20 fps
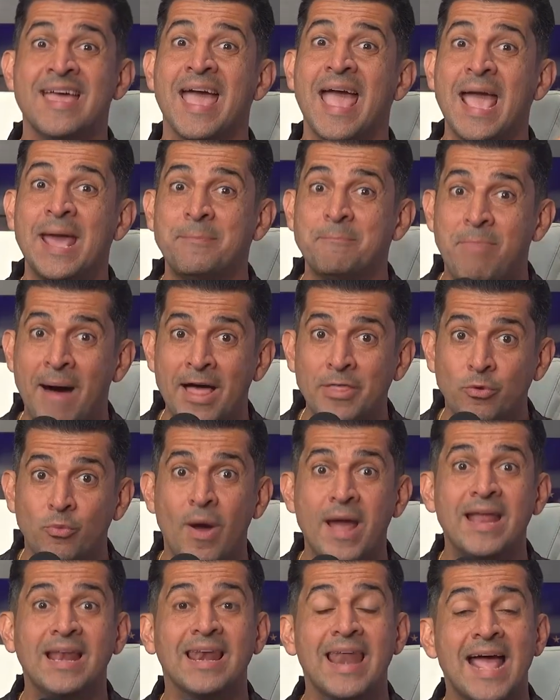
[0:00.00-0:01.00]
And by the
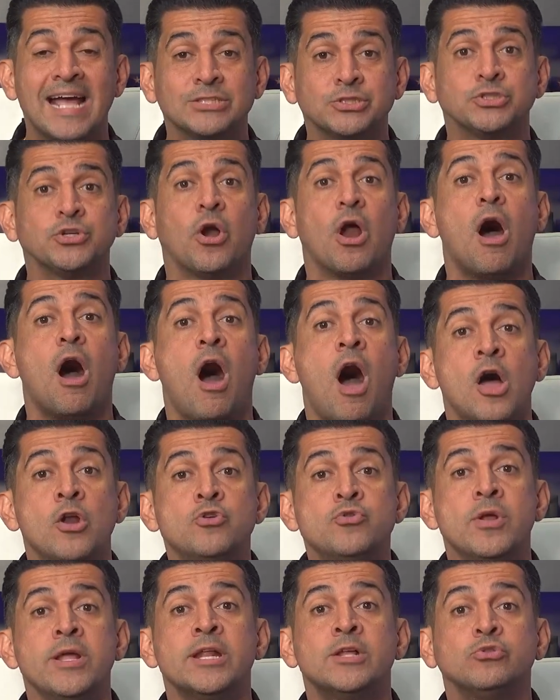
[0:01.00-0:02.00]
way, last year,
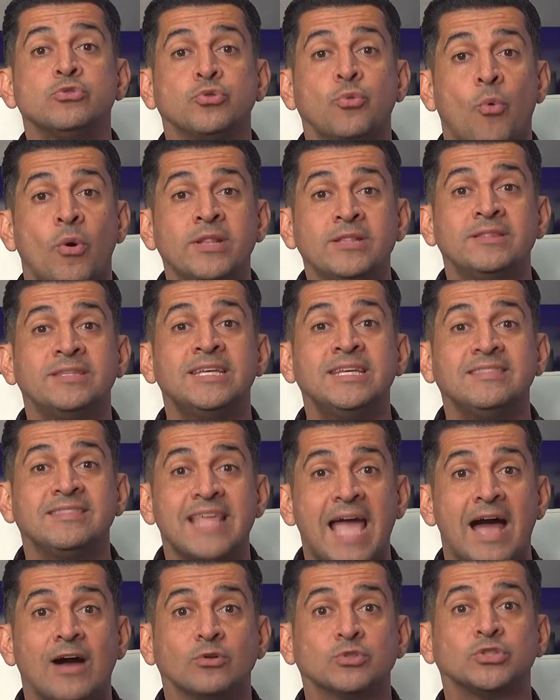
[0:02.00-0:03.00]

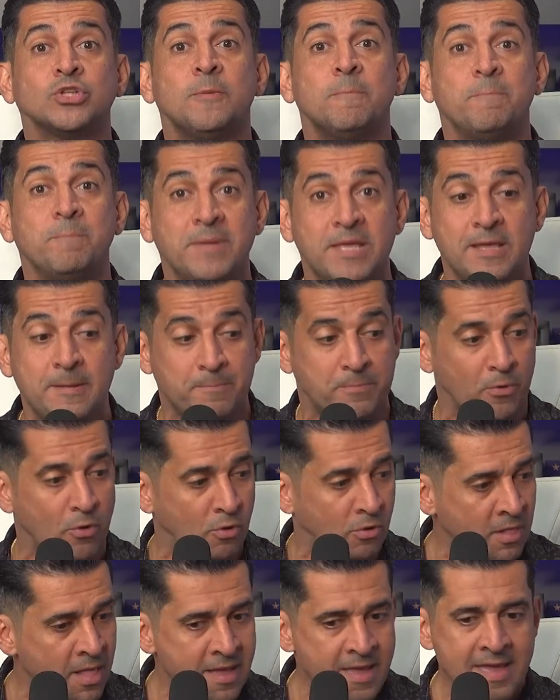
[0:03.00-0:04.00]
120,000
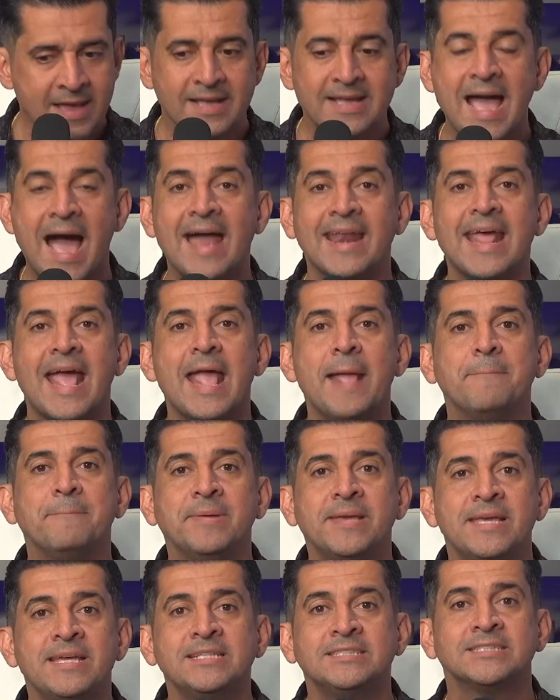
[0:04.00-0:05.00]
people got a
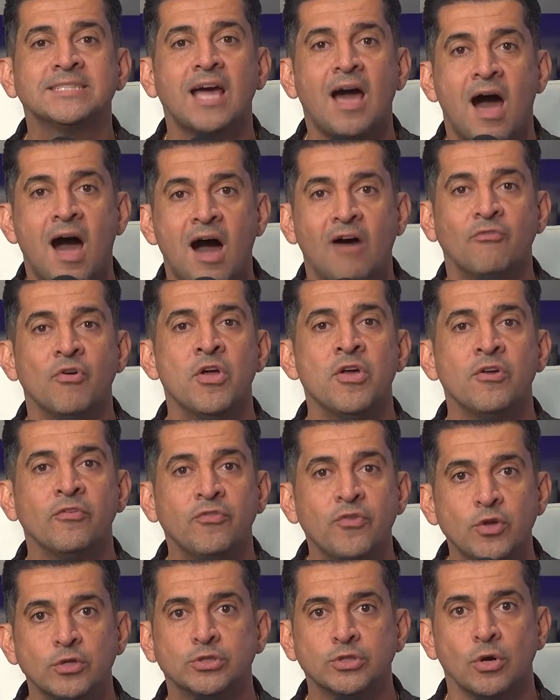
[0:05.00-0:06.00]
piece of
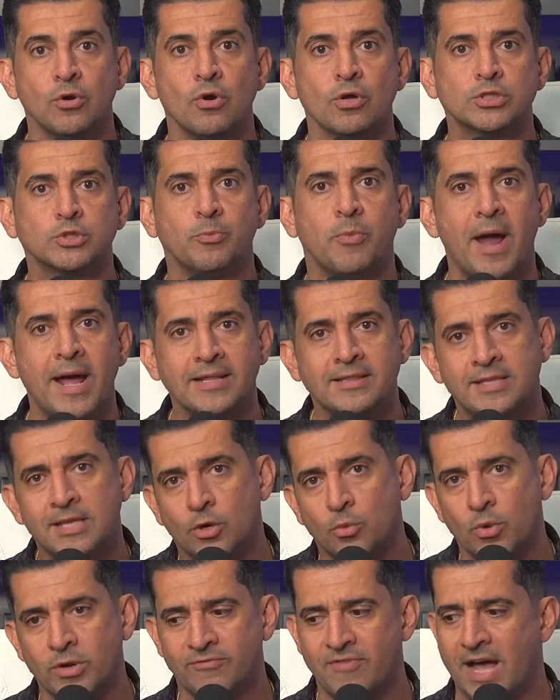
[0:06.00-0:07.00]
Future Looks Bright gear
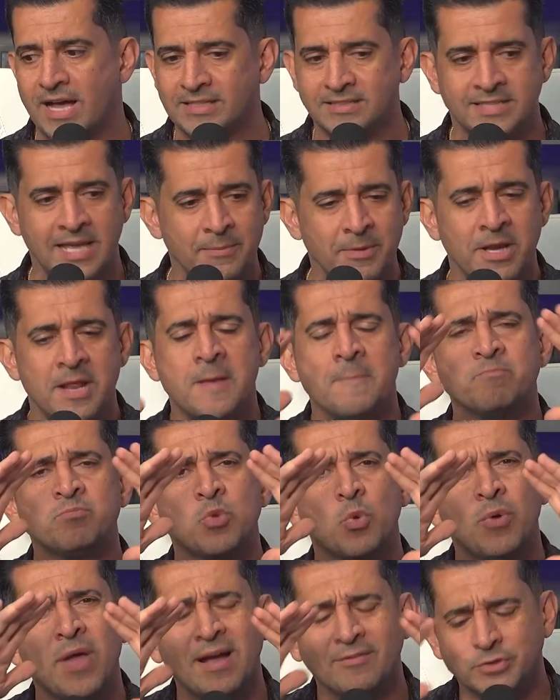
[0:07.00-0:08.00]
with Valuetainment.
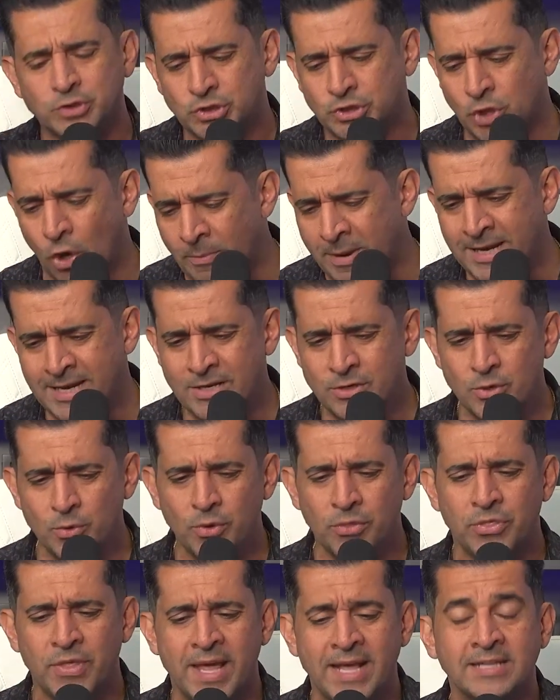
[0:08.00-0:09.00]
We have so many new
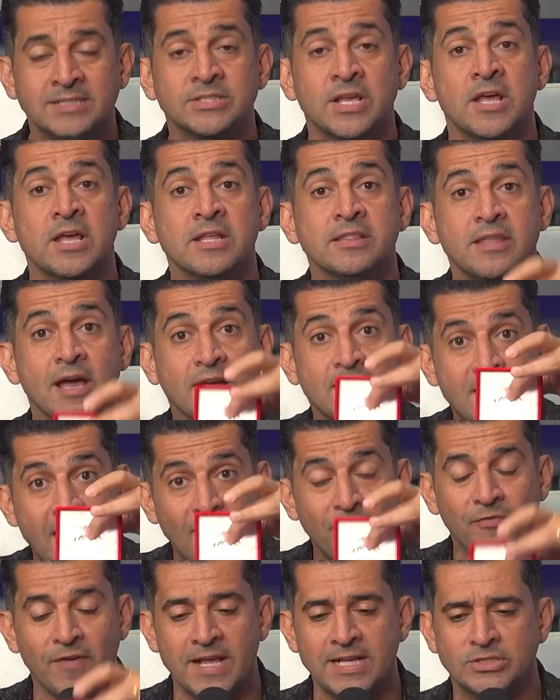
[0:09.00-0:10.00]
things. The
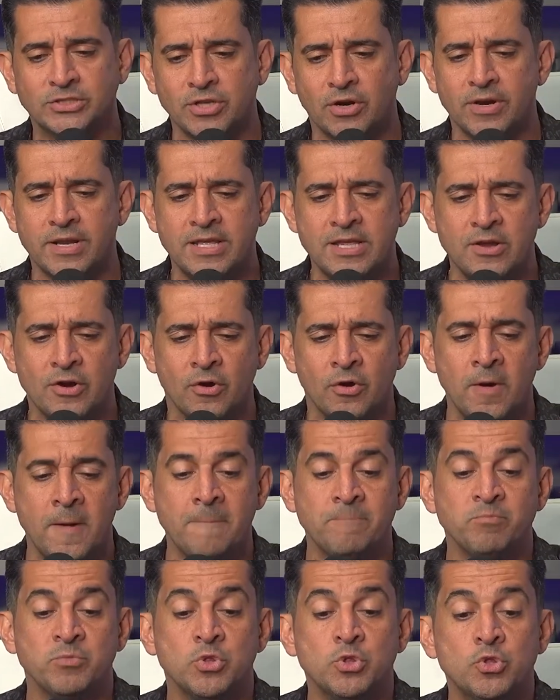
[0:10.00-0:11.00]
cufflinks are here.
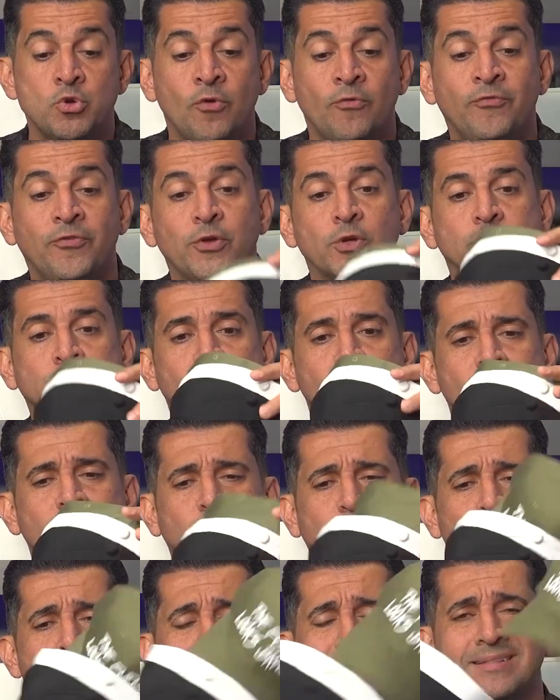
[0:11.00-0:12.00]
New Future Looks
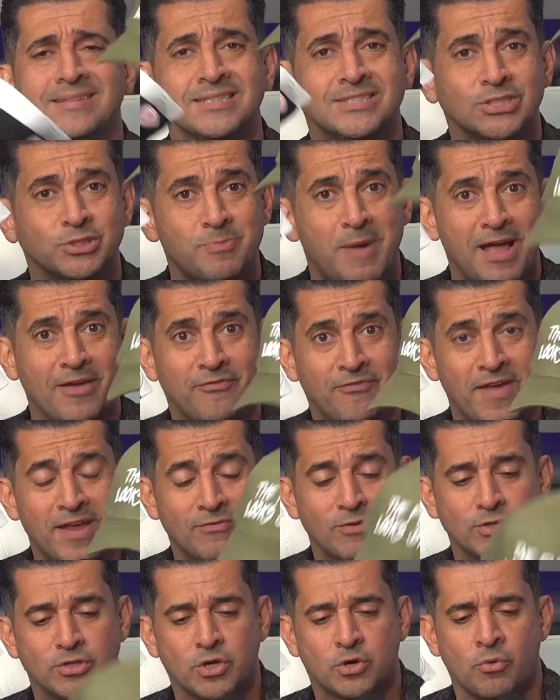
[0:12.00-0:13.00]
Bright. This is my
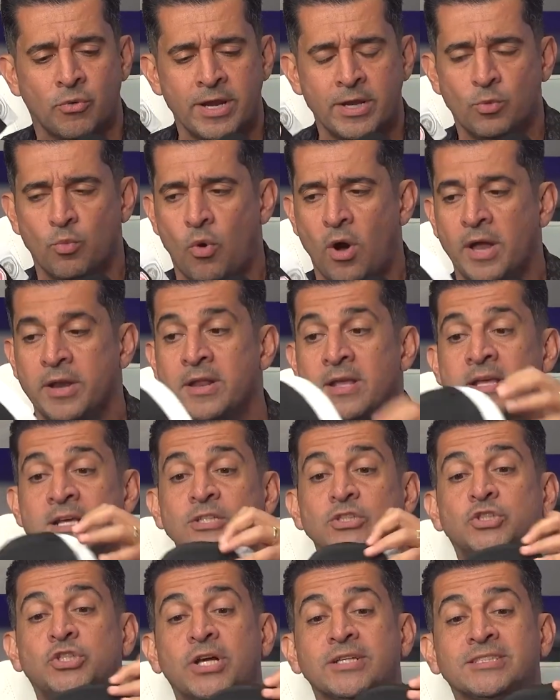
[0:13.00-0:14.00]
favorite, the green one.
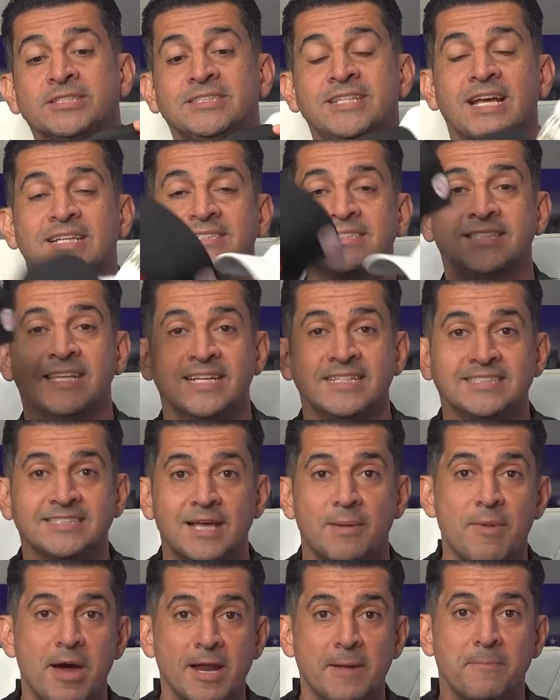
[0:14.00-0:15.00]
Just yesterday,
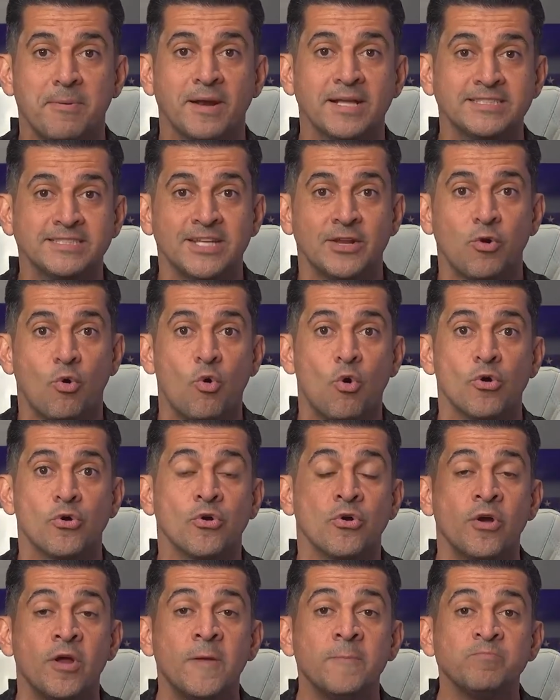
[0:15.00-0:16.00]
somebody placed an
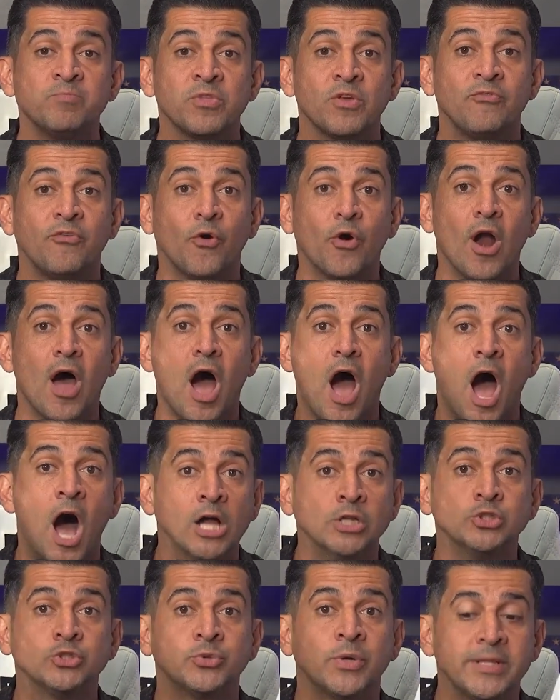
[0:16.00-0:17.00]
order for
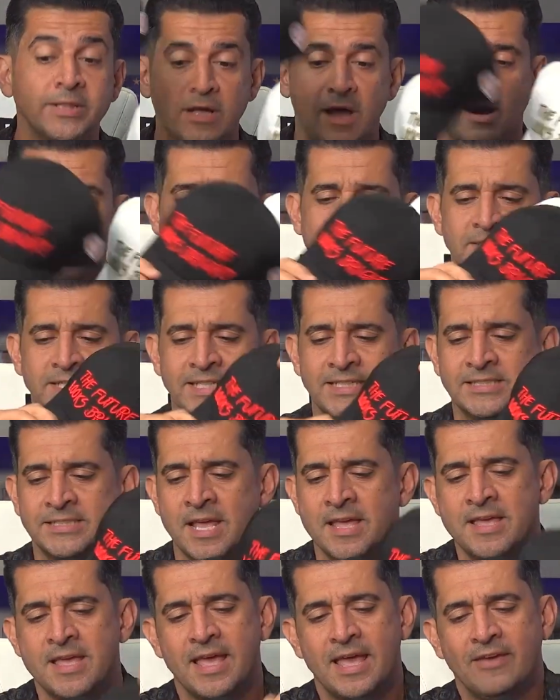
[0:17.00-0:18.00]
100 of these.
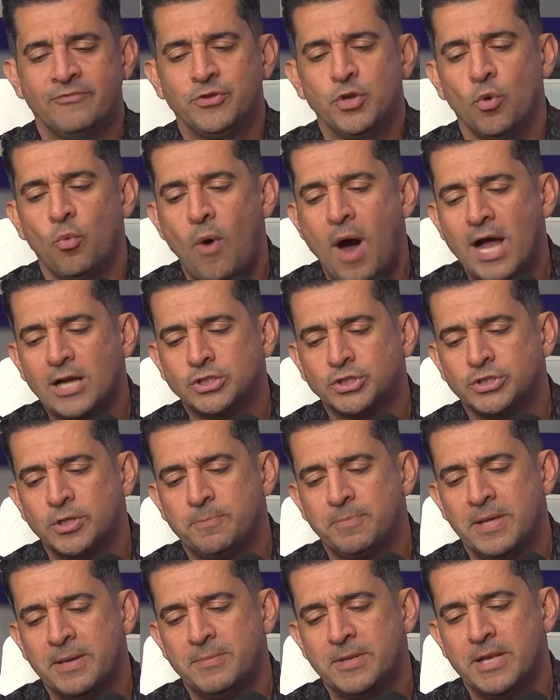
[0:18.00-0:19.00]
If you watch the
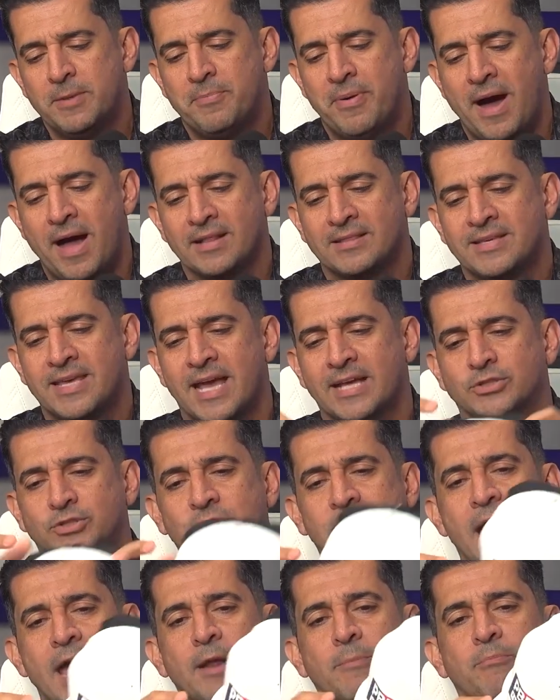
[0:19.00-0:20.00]
PBD podcast, you
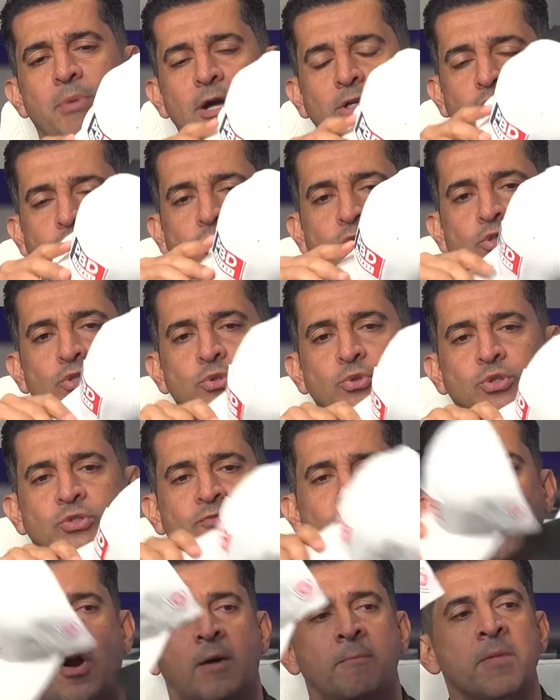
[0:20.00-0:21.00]
got a bunch to choose
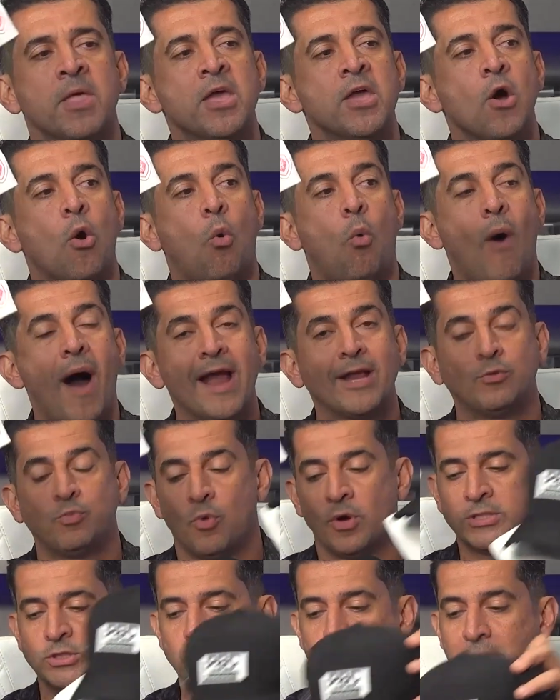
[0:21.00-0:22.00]
from. White
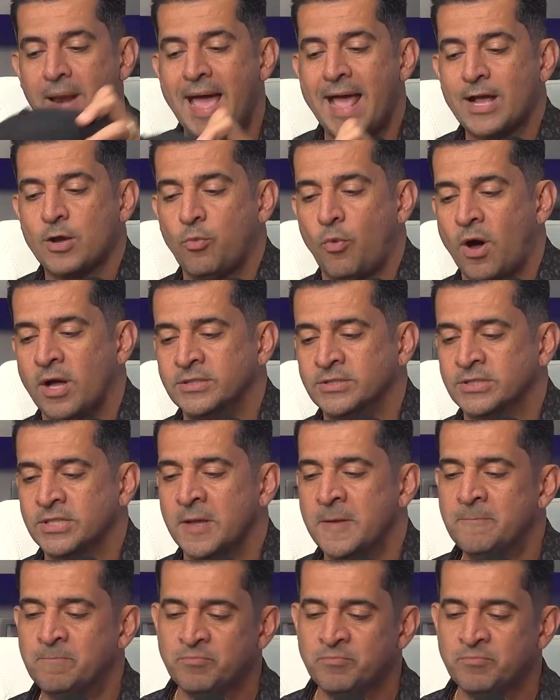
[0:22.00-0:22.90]
ones, black ones.